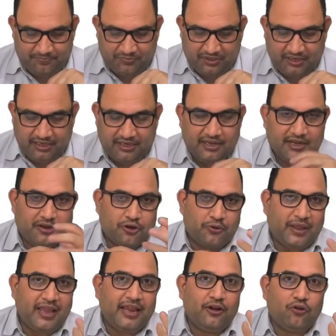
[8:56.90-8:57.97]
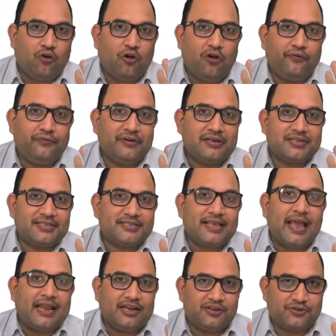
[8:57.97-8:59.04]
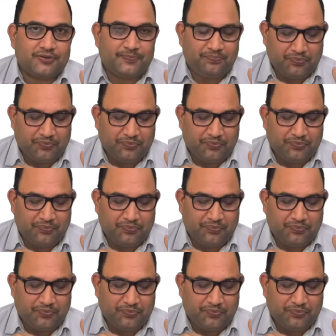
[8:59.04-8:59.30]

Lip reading: in a grain of sand.